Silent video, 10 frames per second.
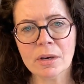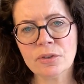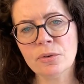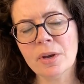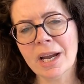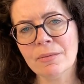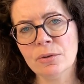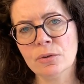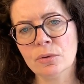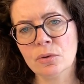once you have
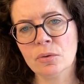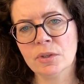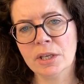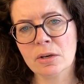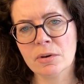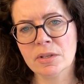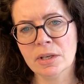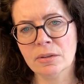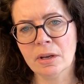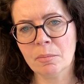your social
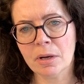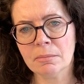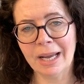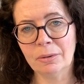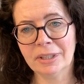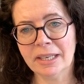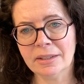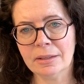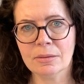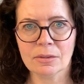security number
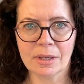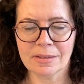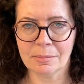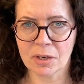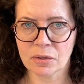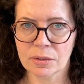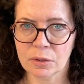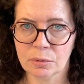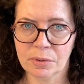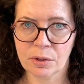allocated, so as I mentioned,
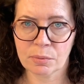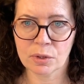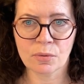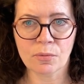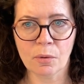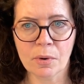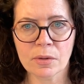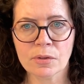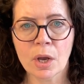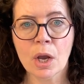it could be 3 to 4
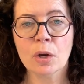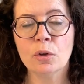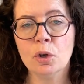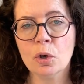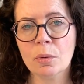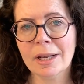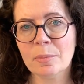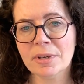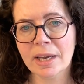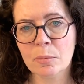months, you
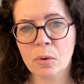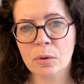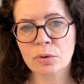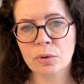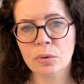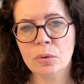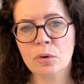will be able to